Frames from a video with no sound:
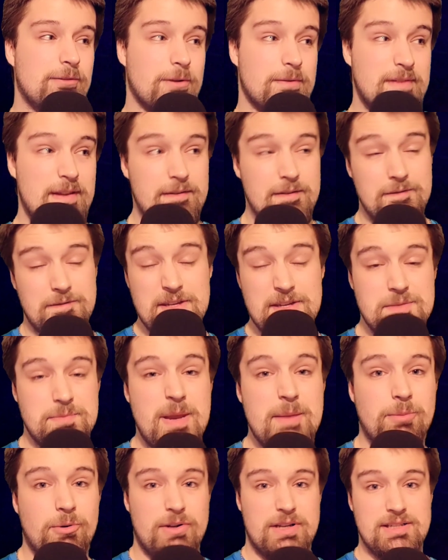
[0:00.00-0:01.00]
that if these
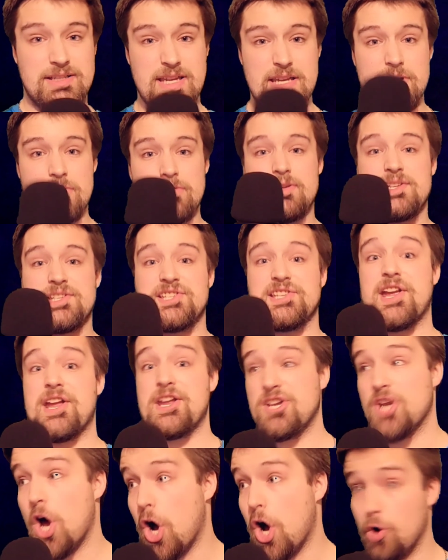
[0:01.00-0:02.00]
people continue to say
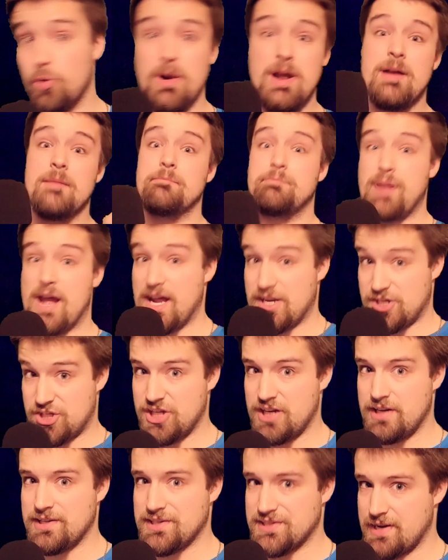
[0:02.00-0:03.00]
no, bad
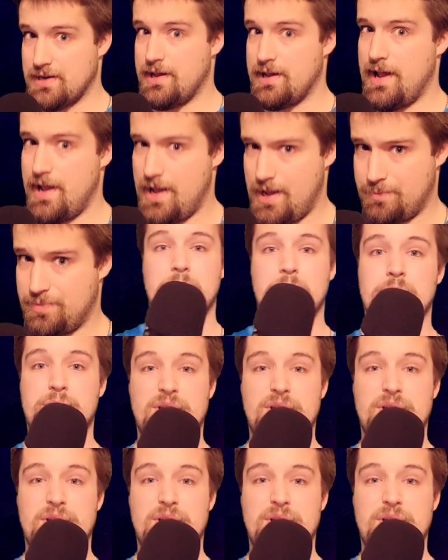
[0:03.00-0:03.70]
shit is gonna happen.